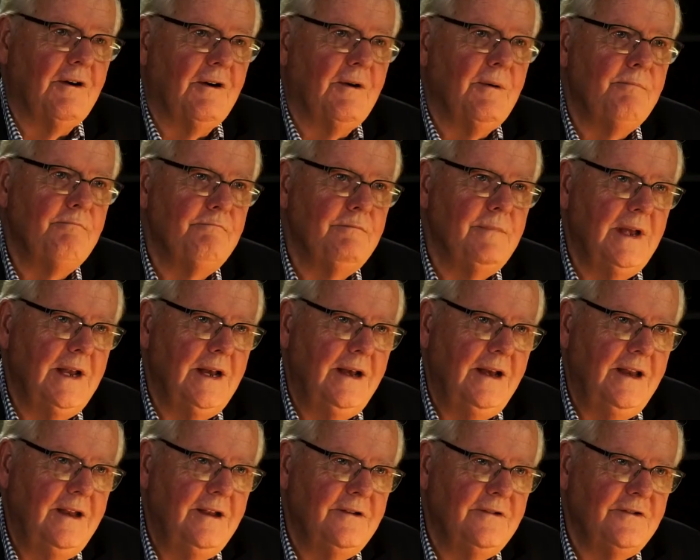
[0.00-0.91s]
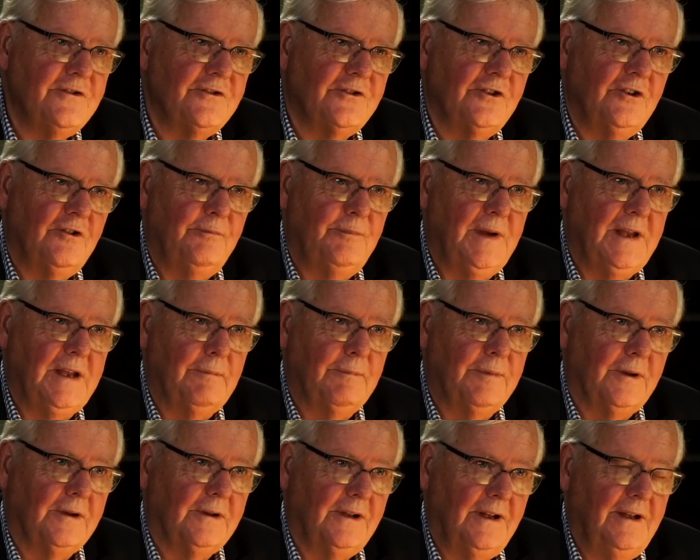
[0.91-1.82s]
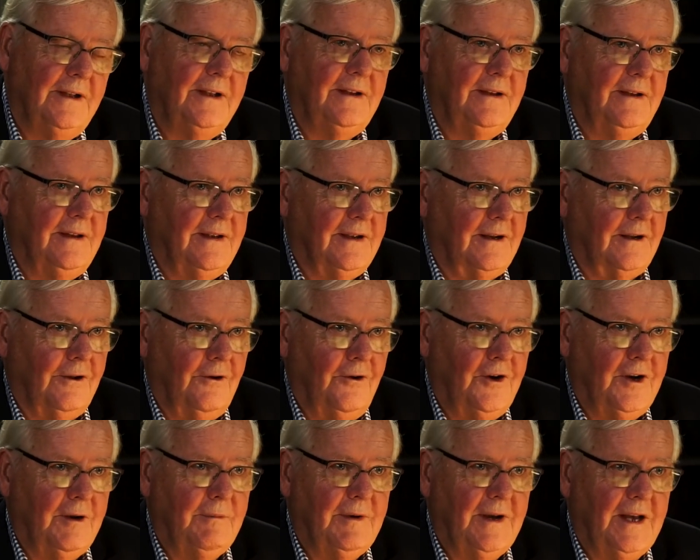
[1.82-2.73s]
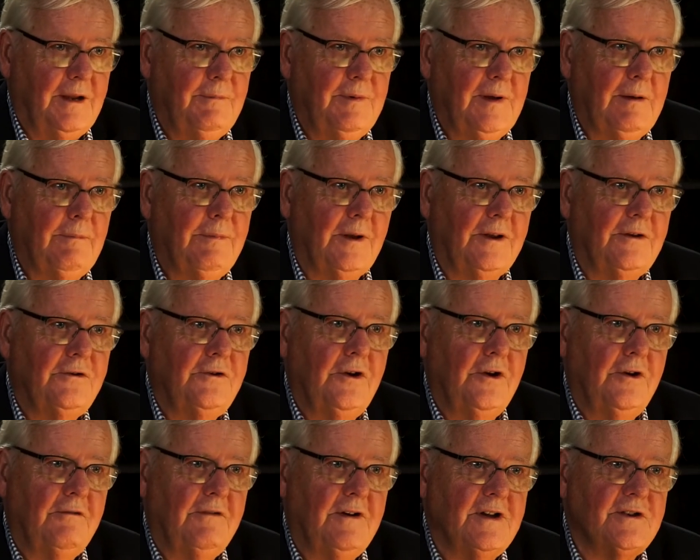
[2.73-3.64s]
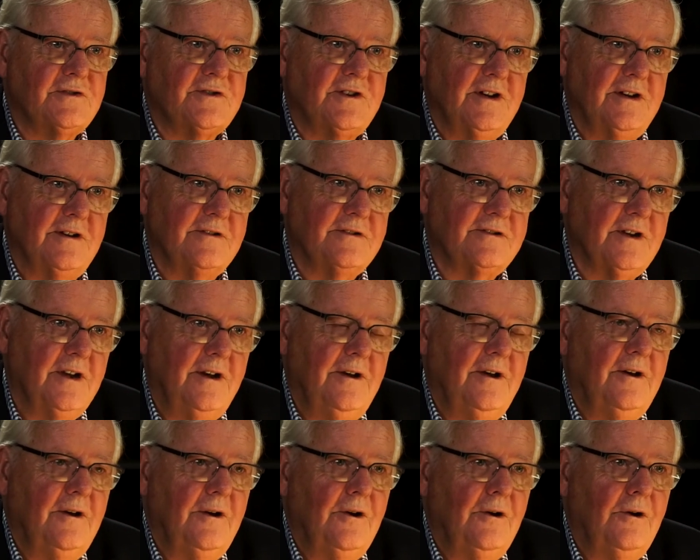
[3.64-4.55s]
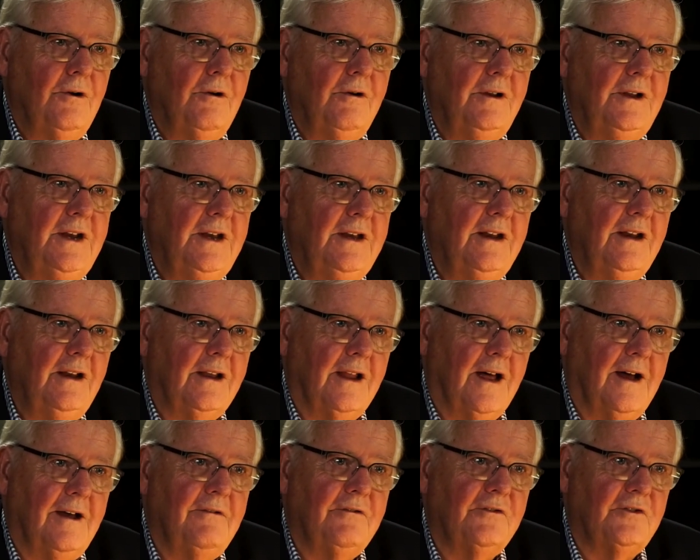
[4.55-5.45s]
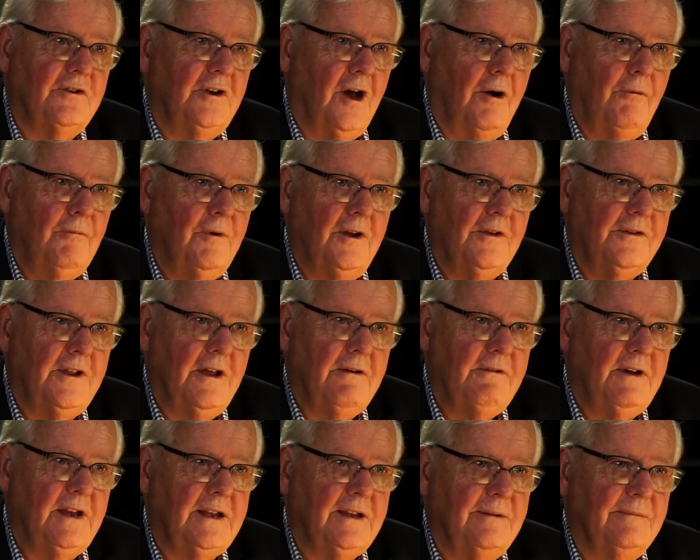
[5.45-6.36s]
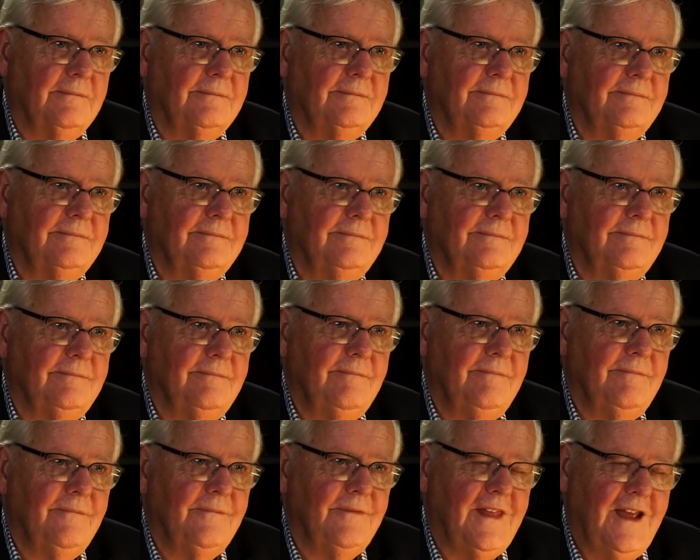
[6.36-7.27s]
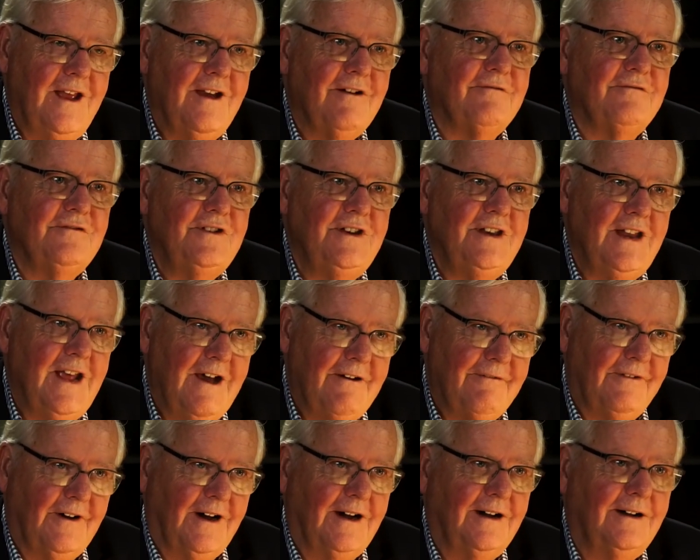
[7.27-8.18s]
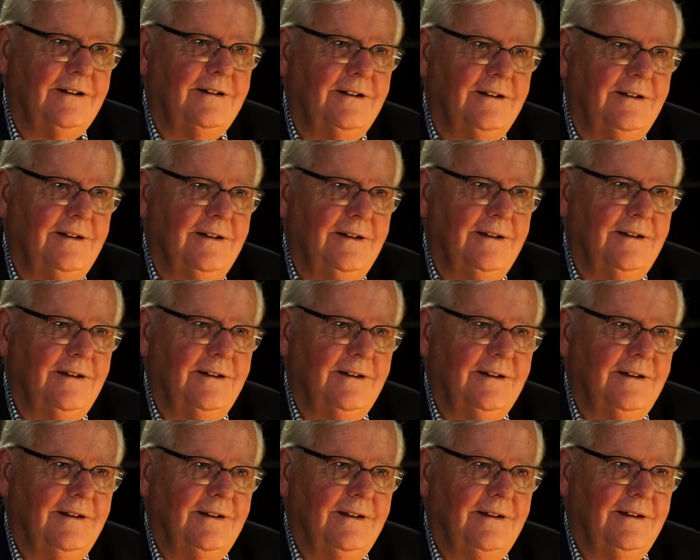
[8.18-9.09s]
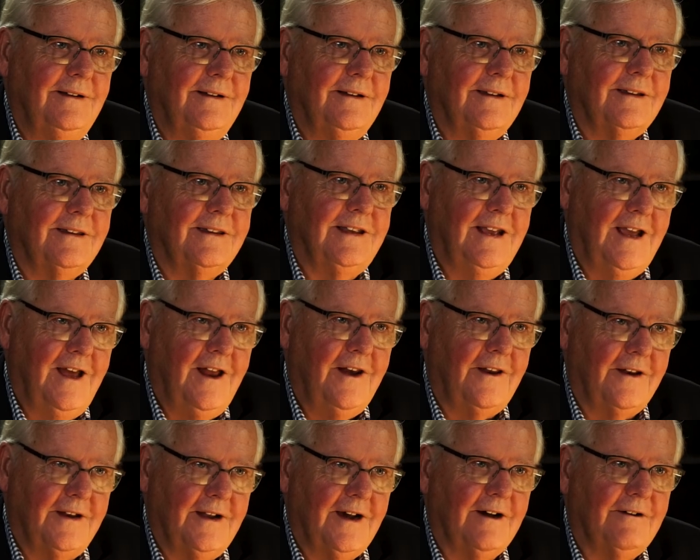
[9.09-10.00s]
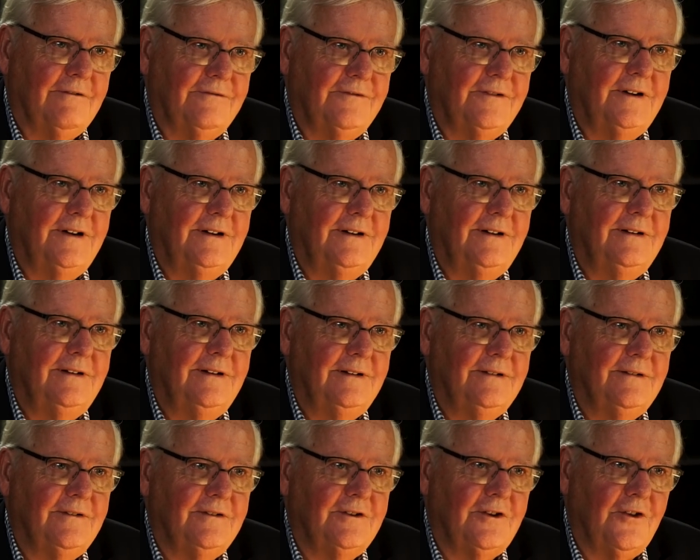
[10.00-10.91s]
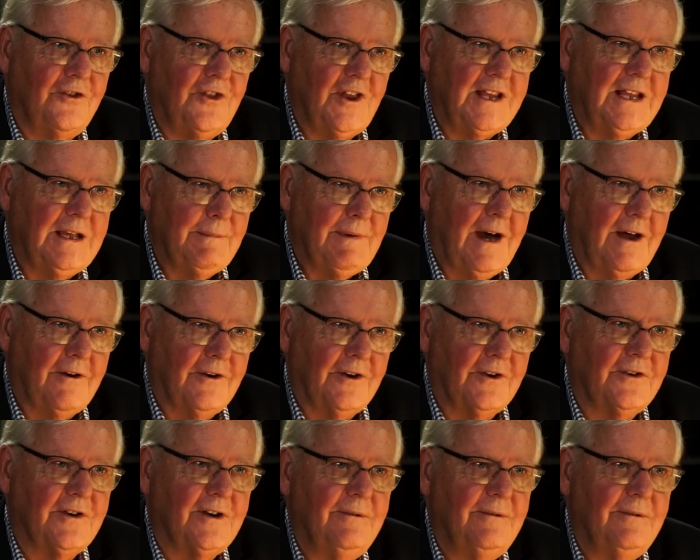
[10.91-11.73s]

millions of people including many people in universities, who are leading lives not worth living. They have never cared enough to think about it.